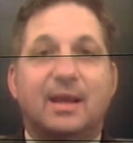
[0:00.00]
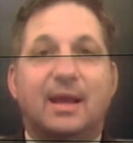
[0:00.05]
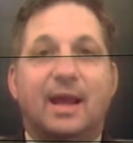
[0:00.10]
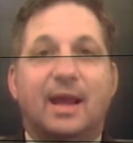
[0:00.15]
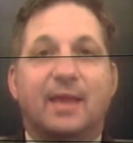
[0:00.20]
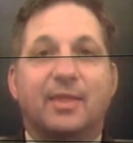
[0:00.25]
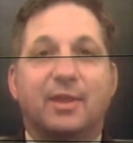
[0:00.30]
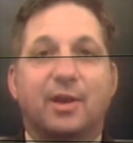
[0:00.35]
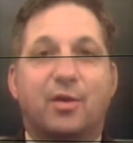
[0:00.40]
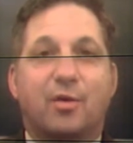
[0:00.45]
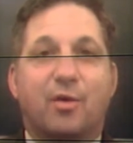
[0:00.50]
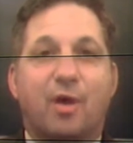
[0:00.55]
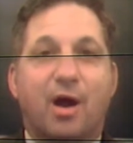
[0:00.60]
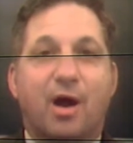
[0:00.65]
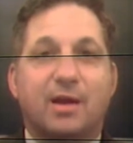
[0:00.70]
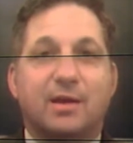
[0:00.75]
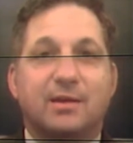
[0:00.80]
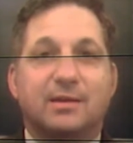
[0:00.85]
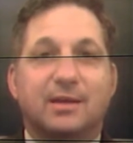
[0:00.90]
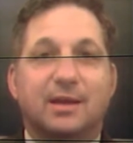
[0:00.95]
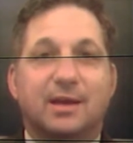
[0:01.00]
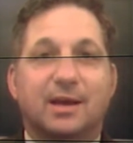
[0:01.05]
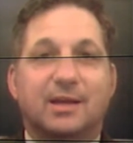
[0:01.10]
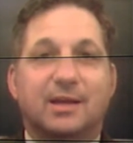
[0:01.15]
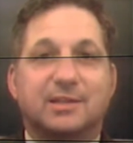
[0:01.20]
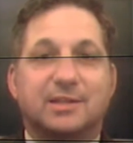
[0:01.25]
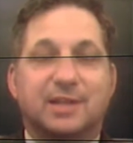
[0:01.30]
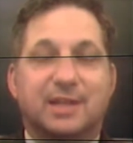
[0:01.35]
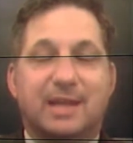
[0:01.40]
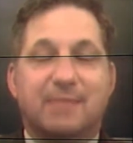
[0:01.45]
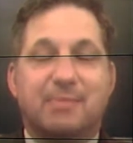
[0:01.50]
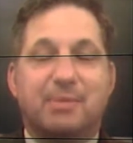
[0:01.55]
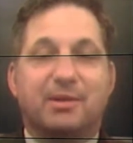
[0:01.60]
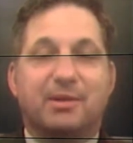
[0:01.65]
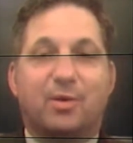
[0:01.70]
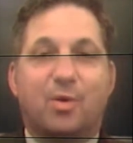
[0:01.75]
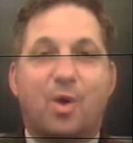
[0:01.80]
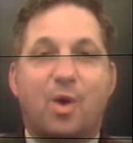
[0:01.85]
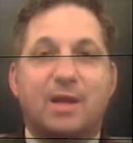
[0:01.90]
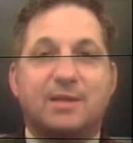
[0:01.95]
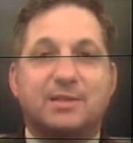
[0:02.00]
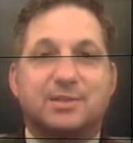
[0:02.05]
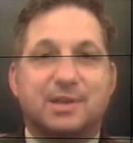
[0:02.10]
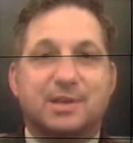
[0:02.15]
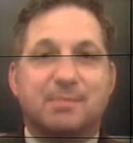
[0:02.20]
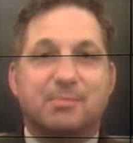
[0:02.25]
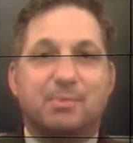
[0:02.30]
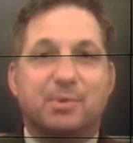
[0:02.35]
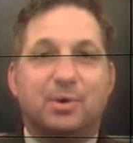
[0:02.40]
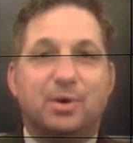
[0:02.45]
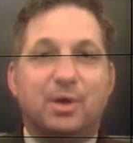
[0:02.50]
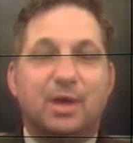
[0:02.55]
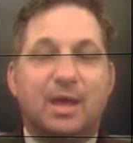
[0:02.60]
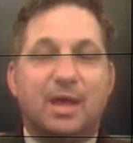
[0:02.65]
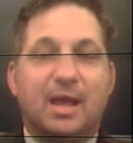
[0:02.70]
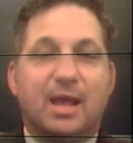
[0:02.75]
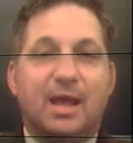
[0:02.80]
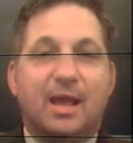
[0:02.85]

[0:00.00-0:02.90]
And the Quran, to keep it quite simple,